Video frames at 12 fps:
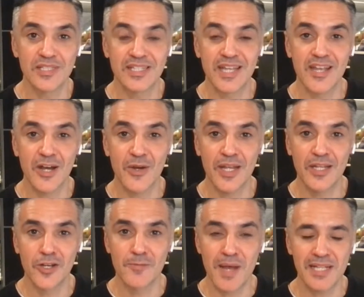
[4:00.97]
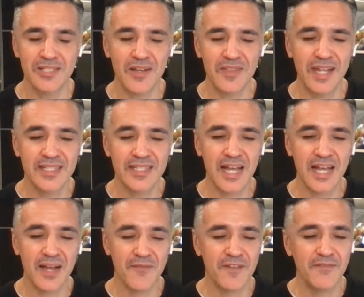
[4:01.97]
CEO Elon Musk. I think it's
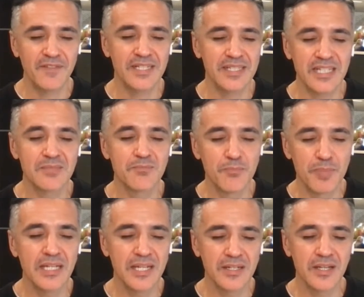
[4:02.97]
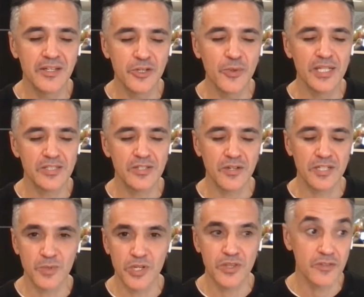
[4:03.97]
$56 billion
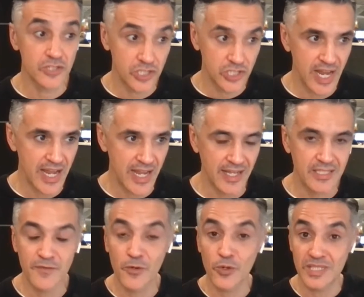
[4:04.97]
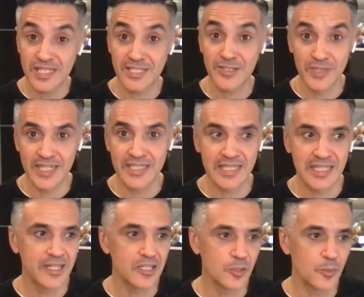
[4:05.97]
worth of shares. Of course, it still needs
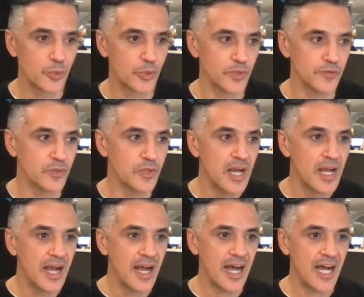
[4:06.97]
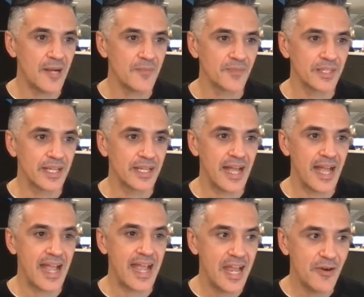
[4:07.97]
legal approval.
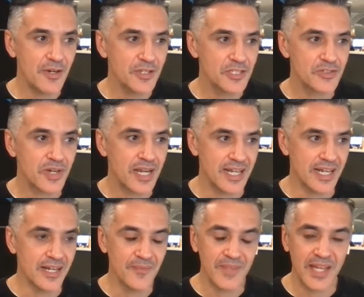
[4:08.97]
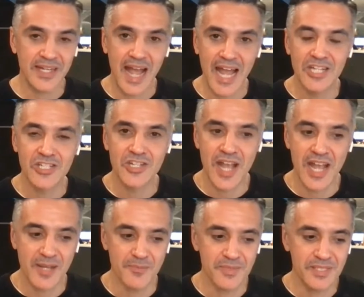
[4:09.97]
Here in Australia at
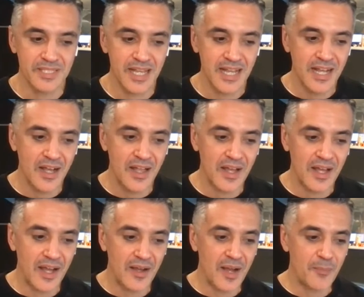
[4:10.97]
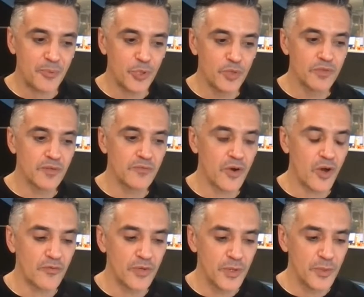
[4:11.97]
AGMs, approval
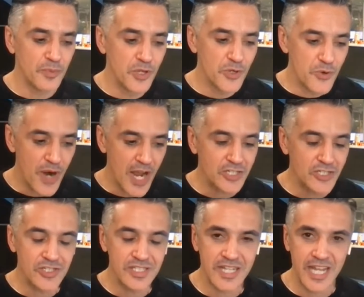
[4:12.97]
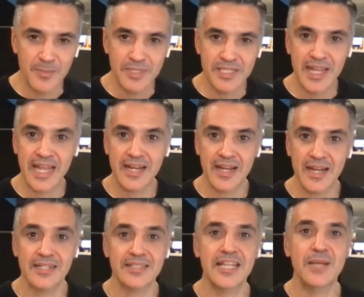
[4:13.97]
of remuneration schemes
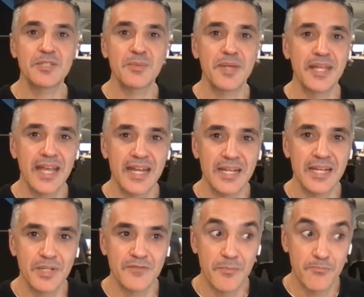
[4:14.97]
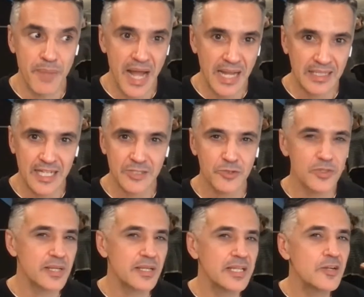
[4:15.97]
seem to be getting a bit of a backlash, or
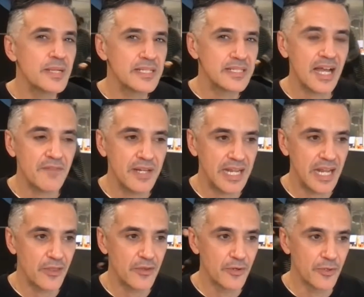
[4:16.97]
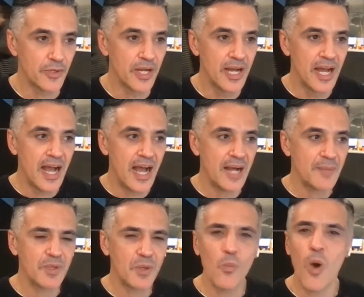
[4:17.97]
it's a little bit tougher to get through.
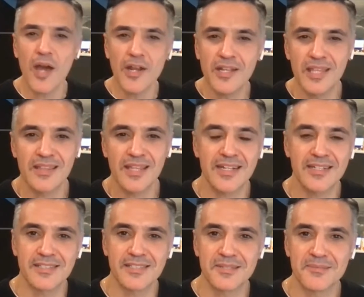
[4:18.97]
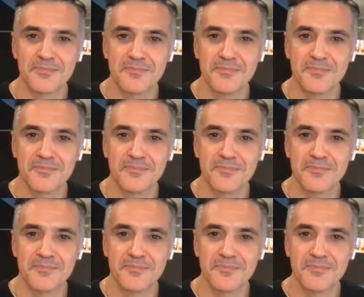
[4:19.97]
Why do you think that is?